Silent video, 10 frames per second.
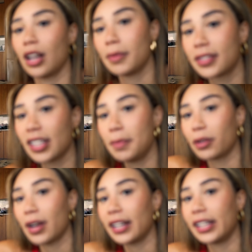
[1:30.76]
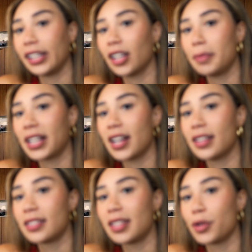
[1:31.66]
I've been sleeping right here
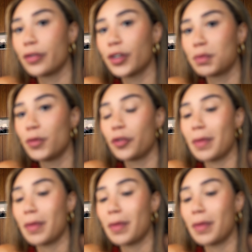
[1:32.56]
because the movers moved